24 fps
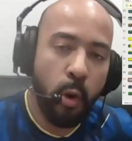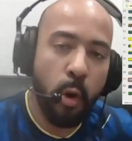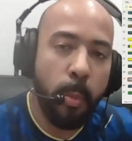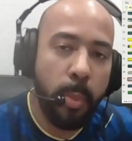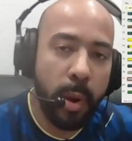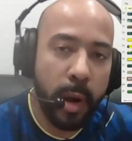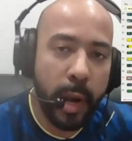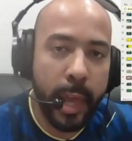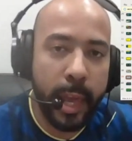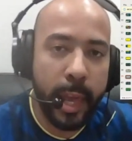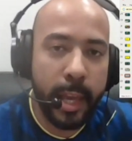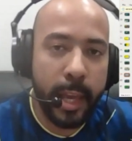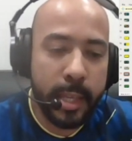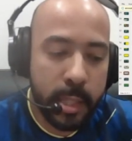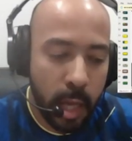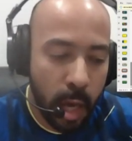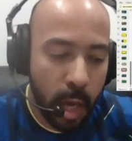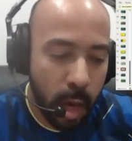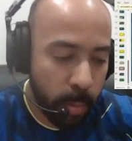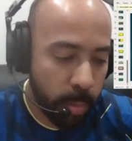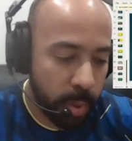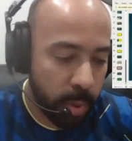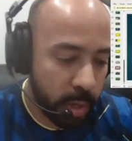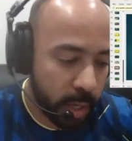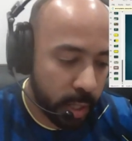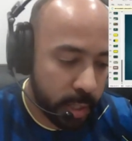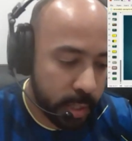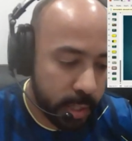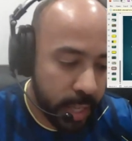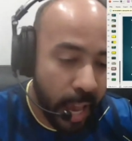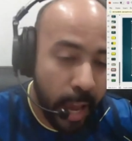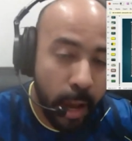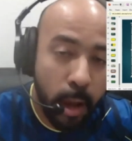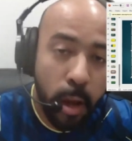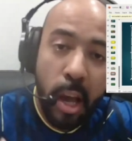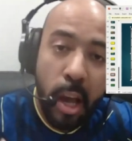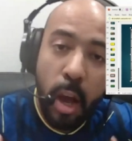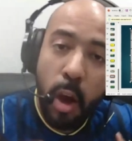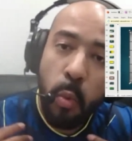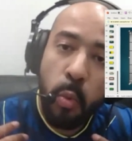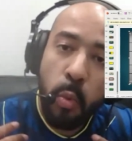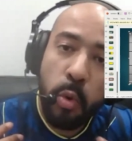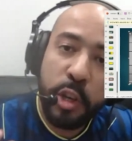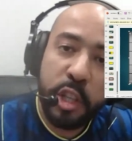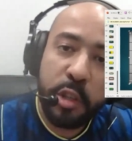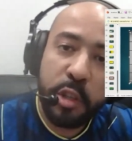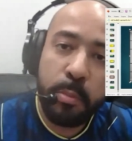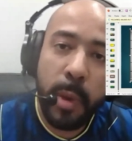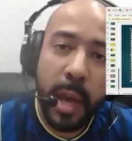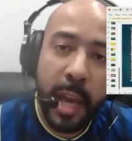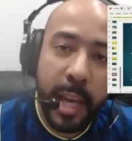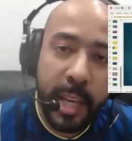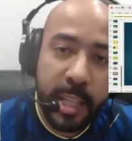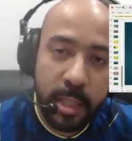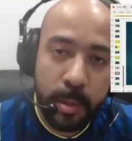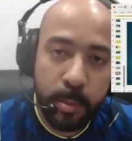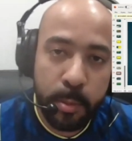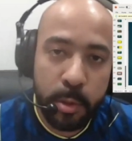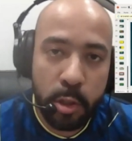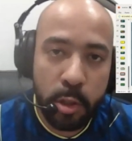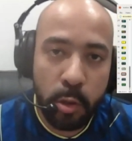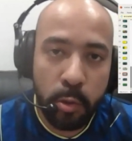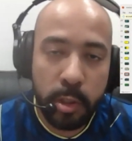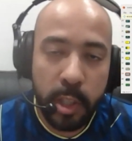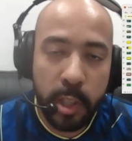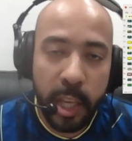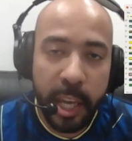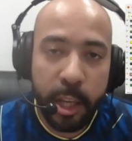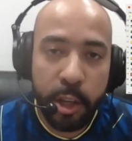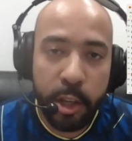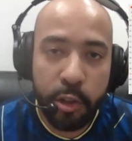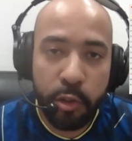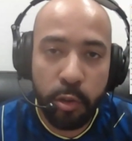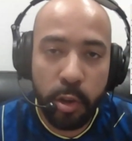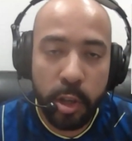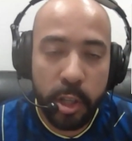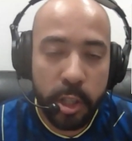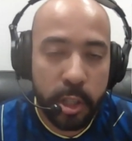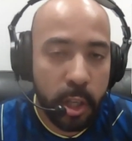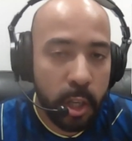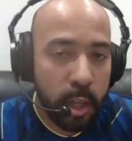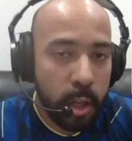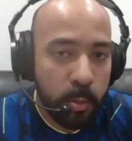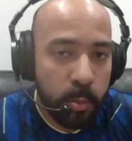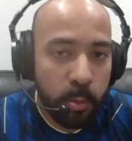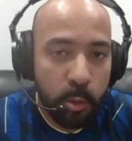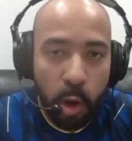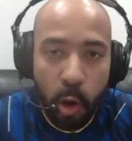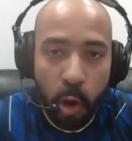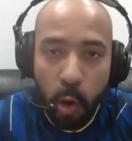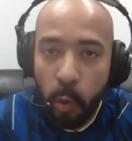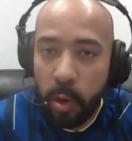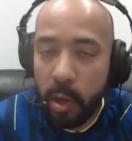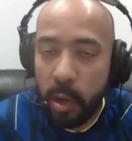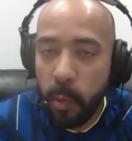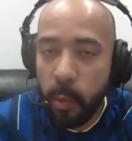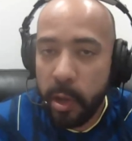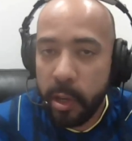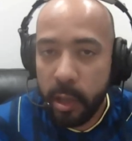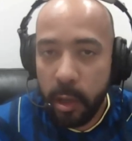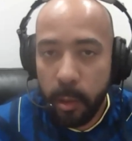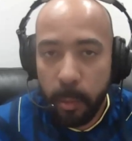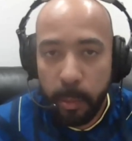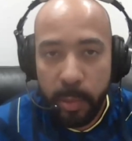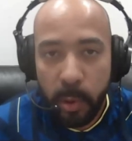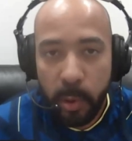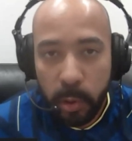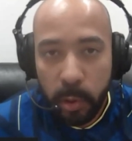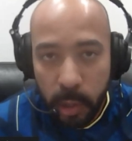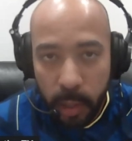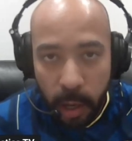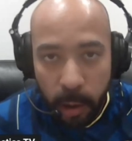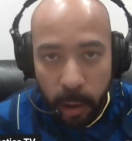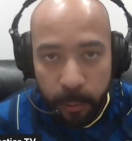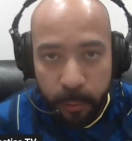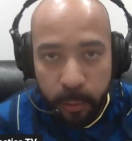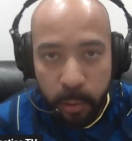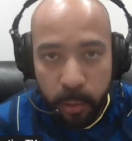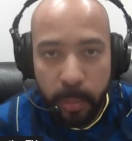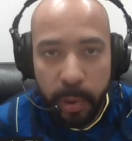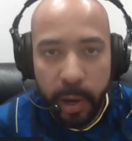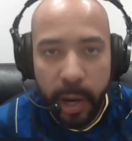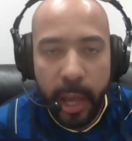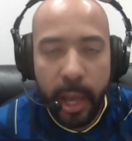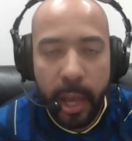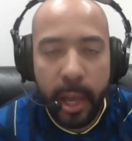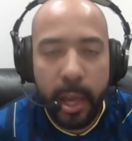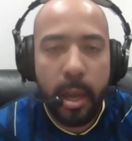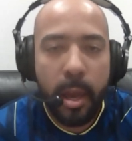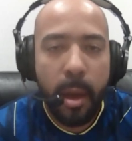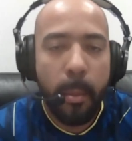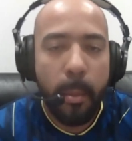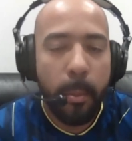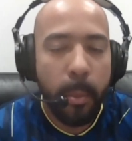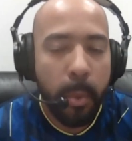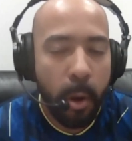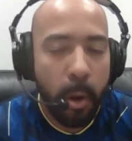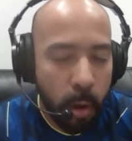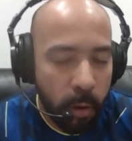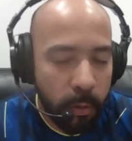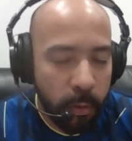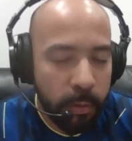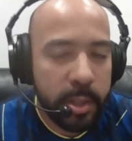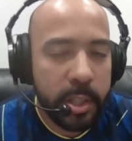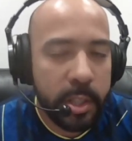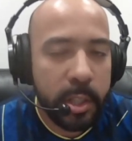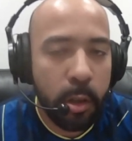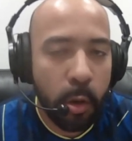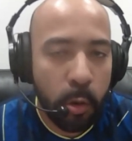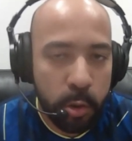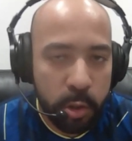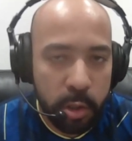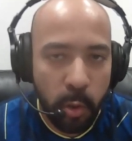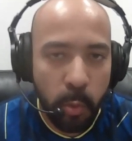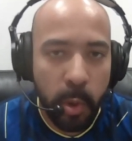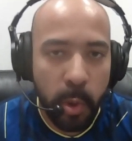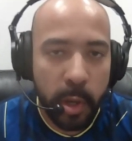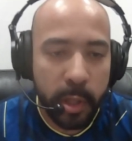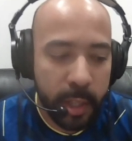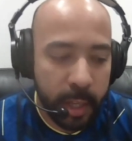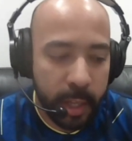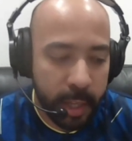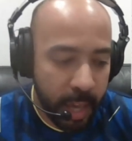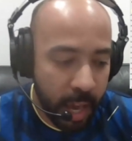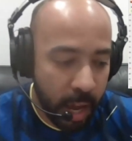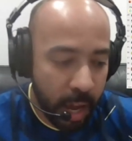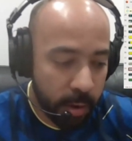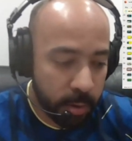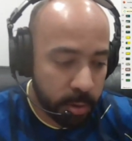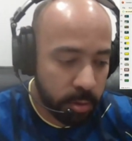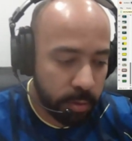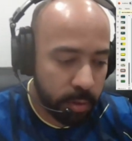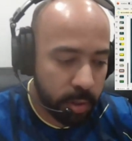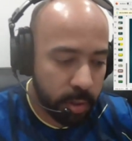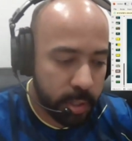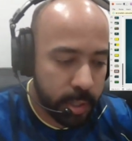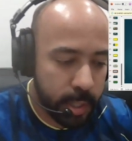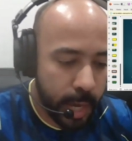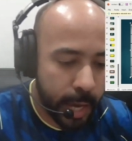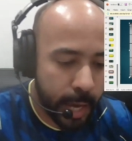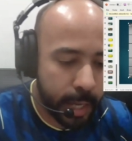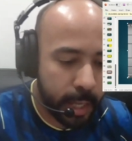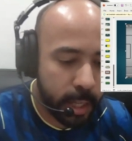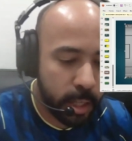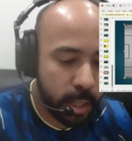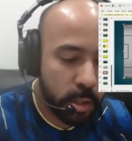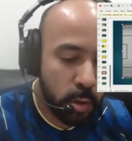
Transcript: players up in attack, which makes them so dangerous, not only when they're building up from play, but obviously also when they're counter-attacking.